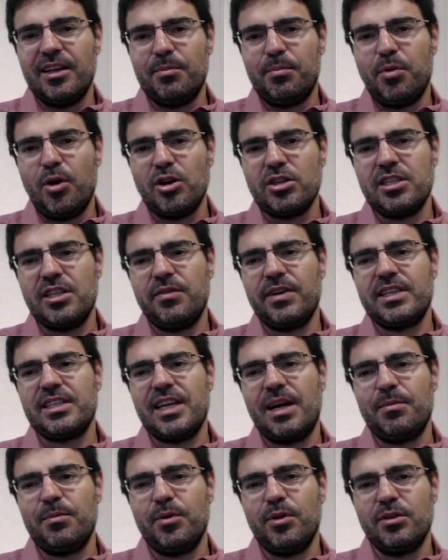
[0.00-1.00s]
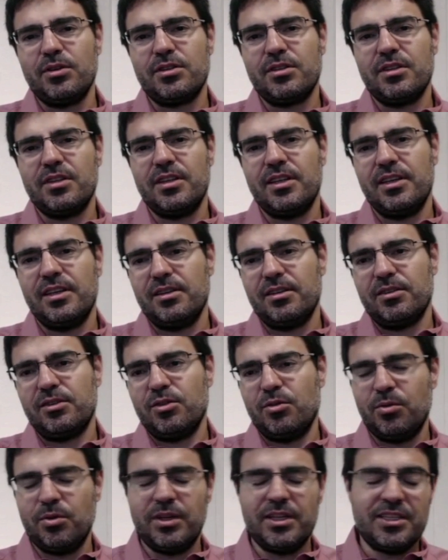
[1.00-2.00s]
positive examples,
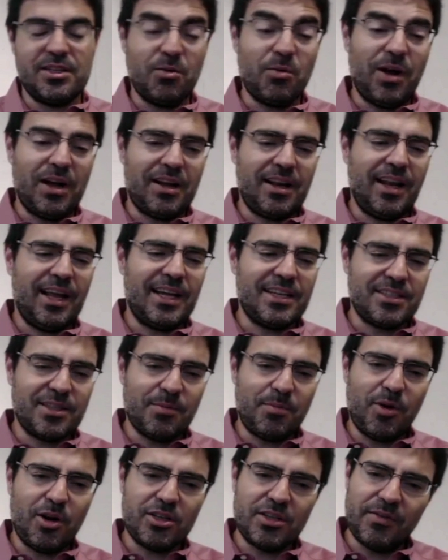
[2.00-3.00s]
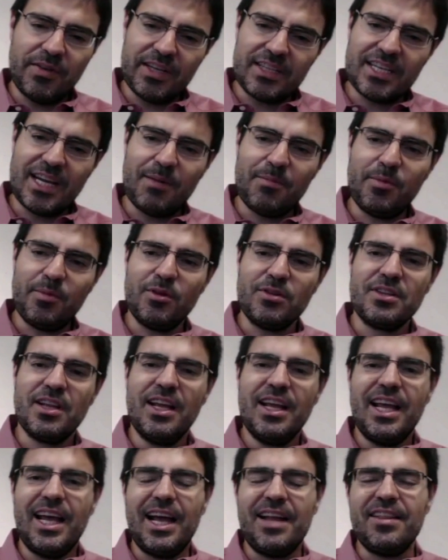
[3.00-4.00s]
so it's a one class, the positive examples
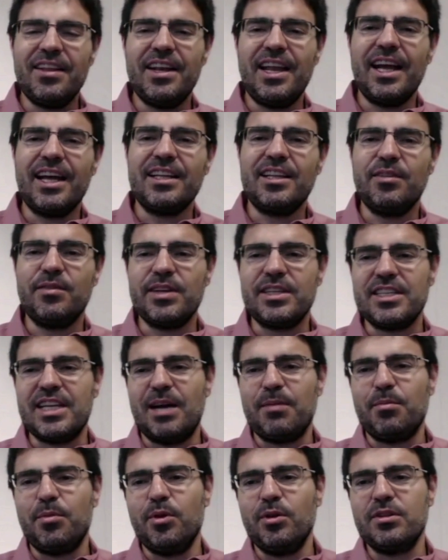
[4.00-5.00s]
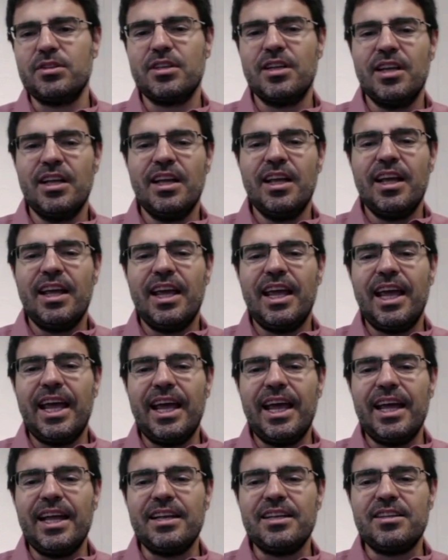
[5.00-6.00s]
and the negative examples.
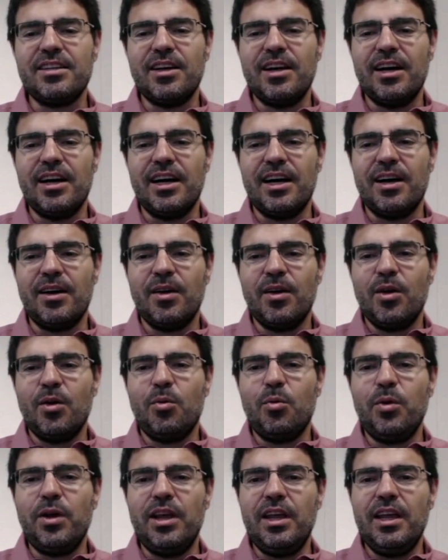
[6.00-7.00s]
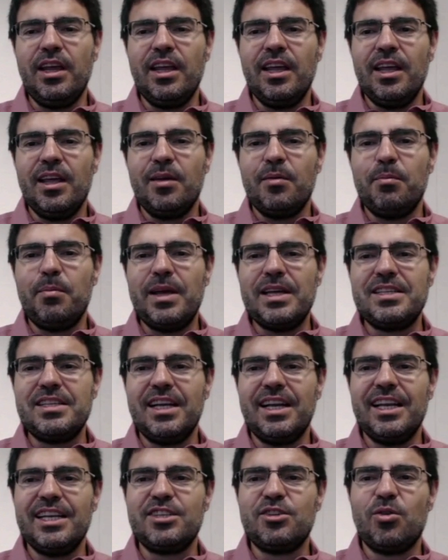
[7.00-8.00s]
And we
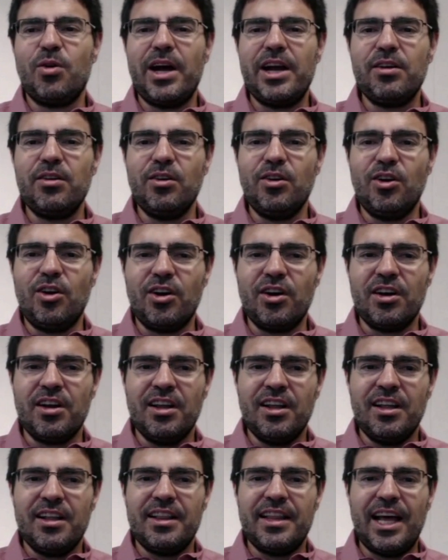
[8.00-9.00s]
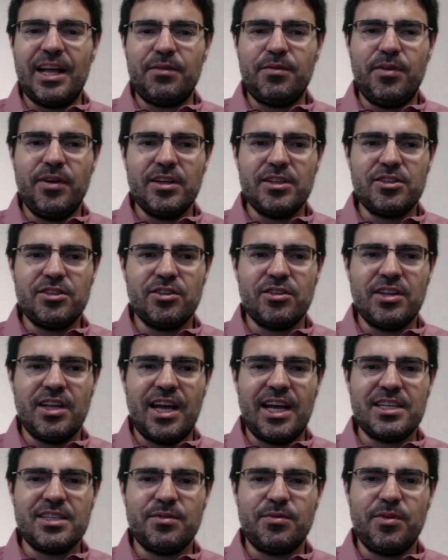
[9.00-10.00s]
basically try to learn that function
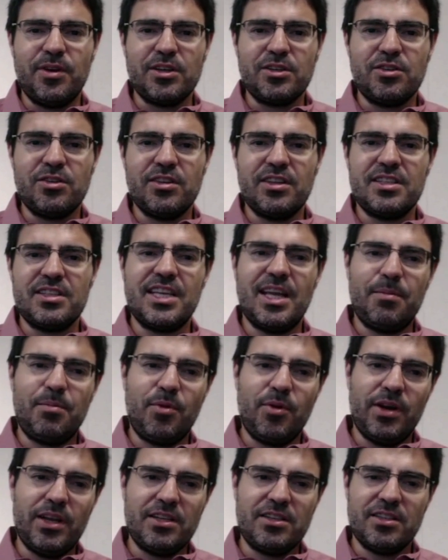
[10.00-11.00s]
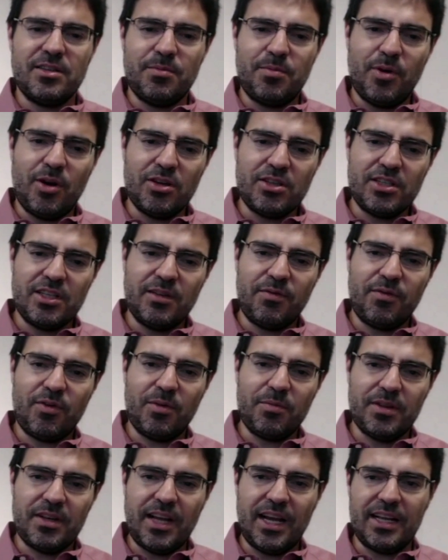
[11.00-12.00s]
as a function that separates the positive
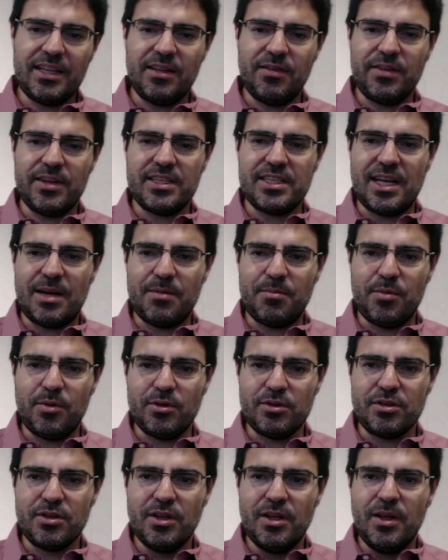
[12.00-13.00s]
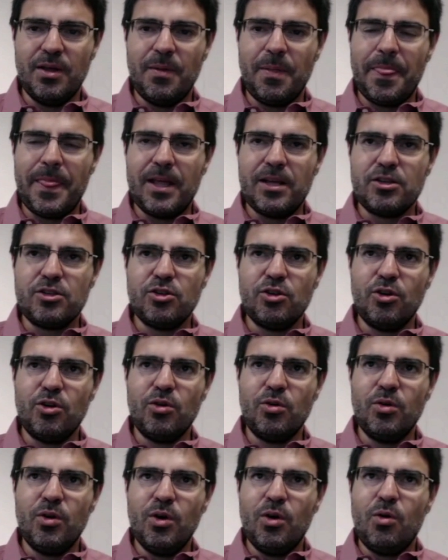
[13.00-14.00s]
from the negative examples.
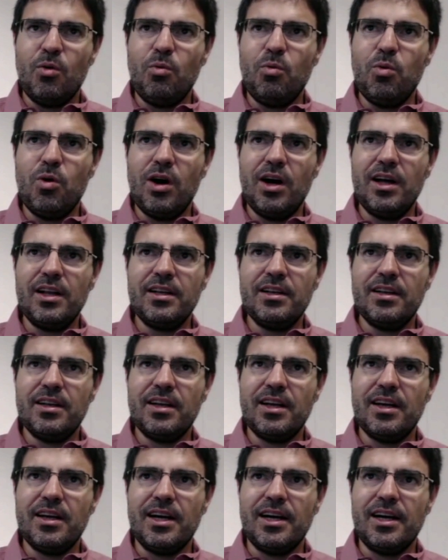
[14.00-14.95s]
So one